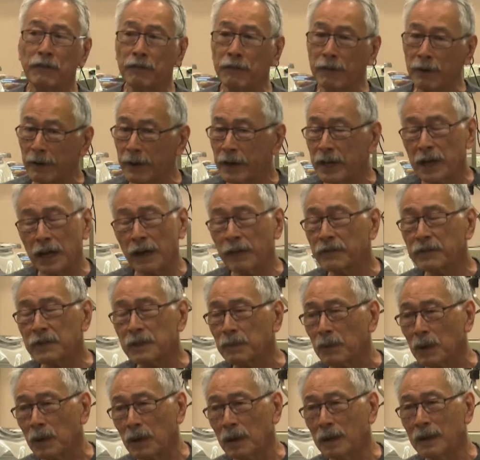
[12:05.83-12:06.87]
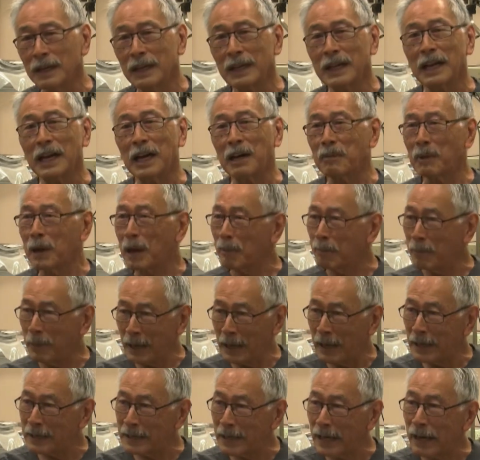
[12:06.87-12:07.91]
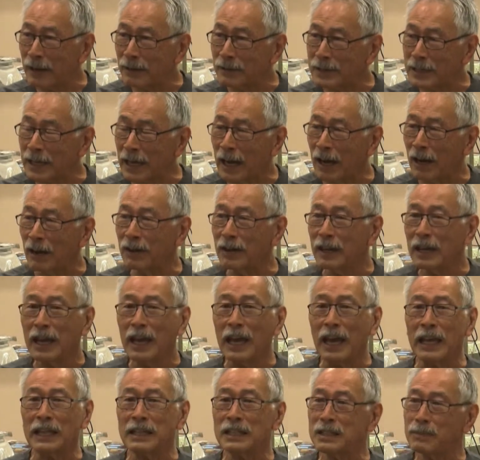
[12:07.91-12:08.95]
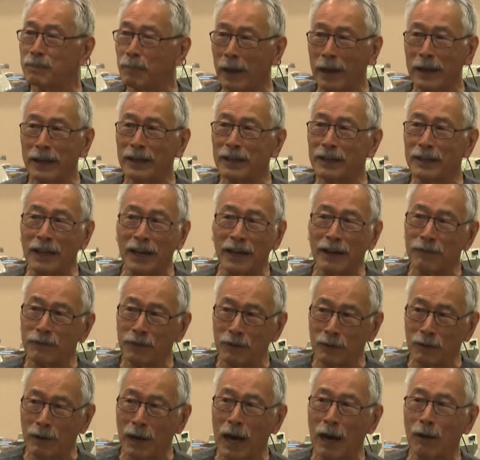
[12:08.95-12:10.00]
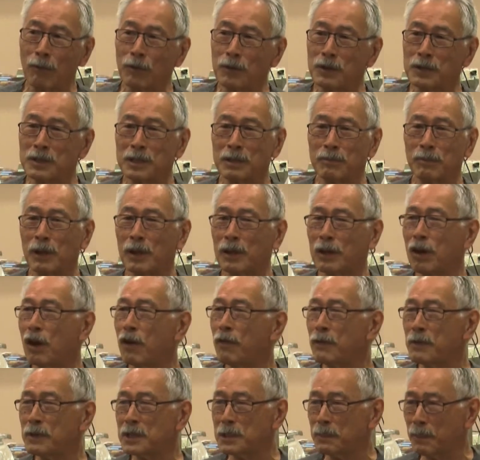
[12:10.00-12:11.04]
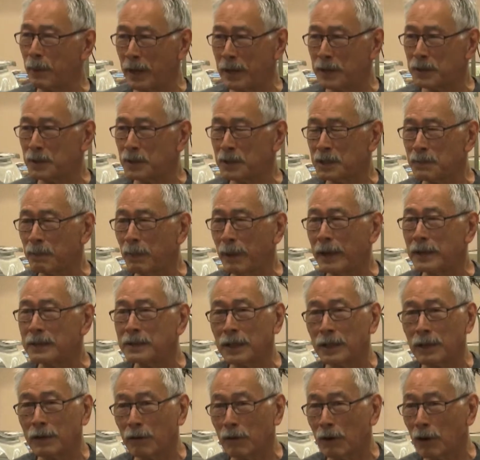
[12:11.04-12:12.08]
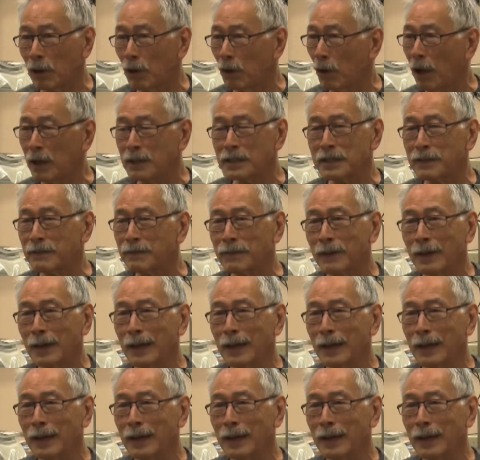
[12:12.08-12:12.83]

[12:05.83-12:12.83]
very comfortable about being downtown and spending then a few hours to go from space to space. And there are lots of,